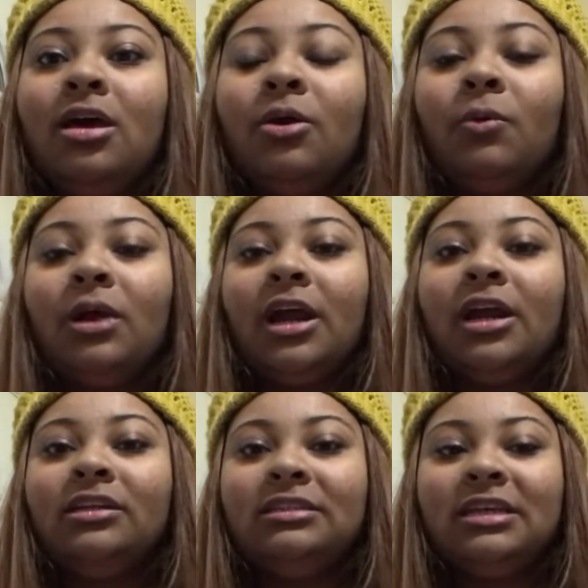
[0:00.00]

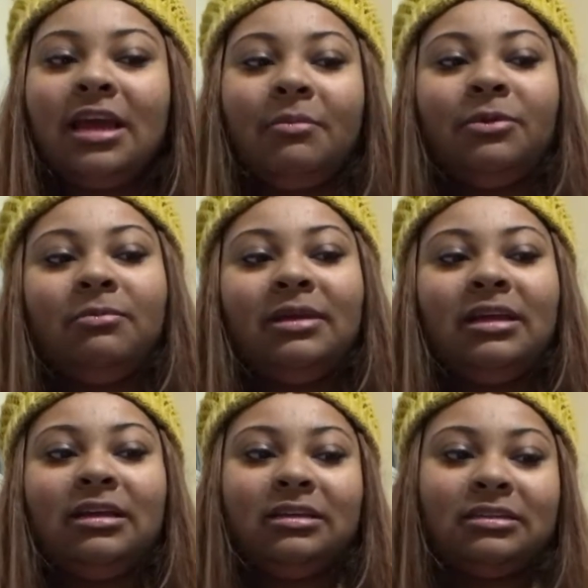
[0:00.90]
were DMing
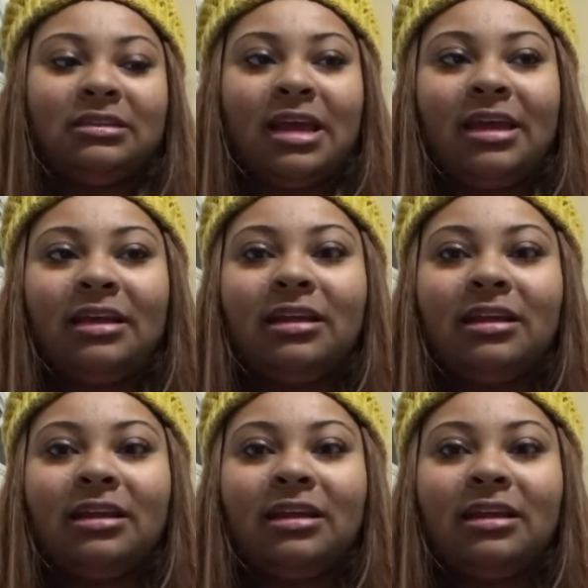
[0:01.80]
me saying